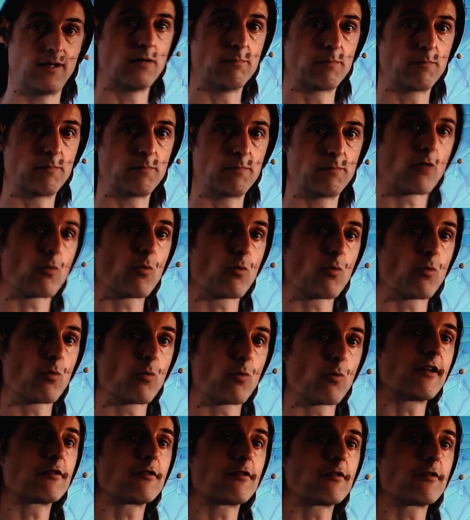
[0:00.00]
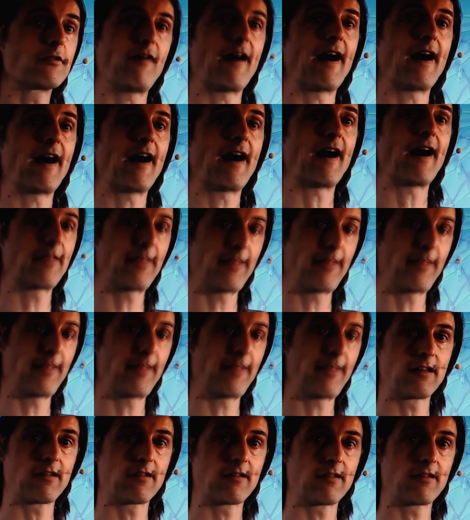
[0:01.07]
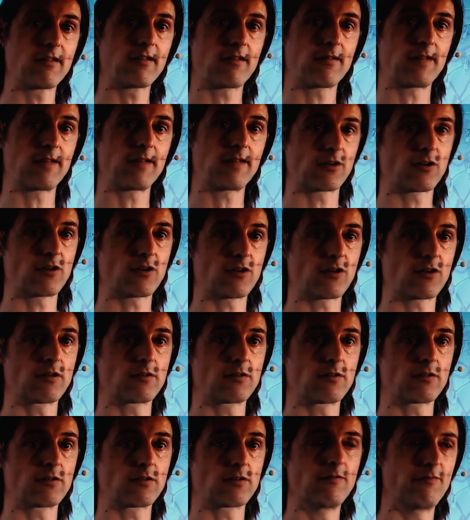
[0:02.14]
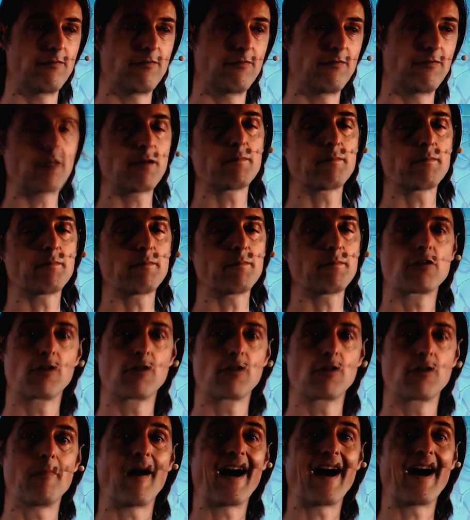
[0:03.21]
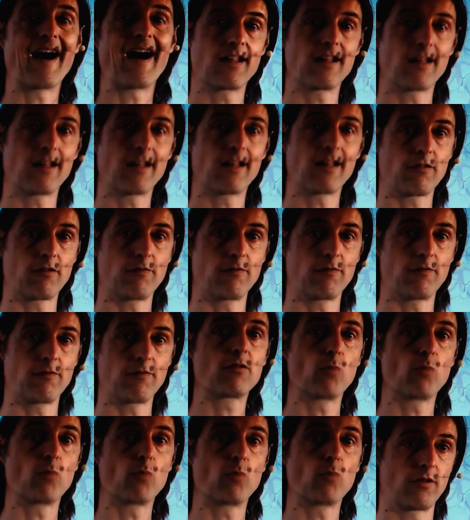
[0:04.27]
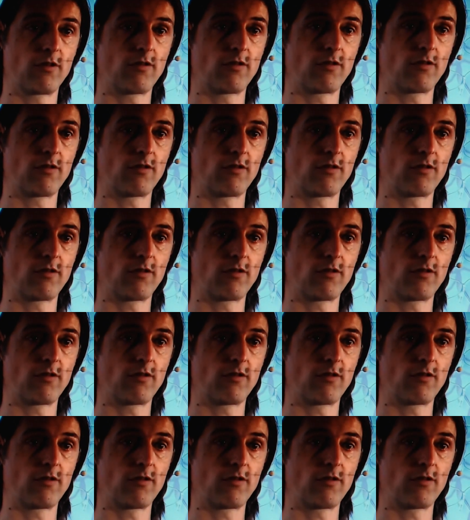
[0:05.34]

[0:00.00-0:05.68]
because we're going to find things that are going very much to remind us of these words.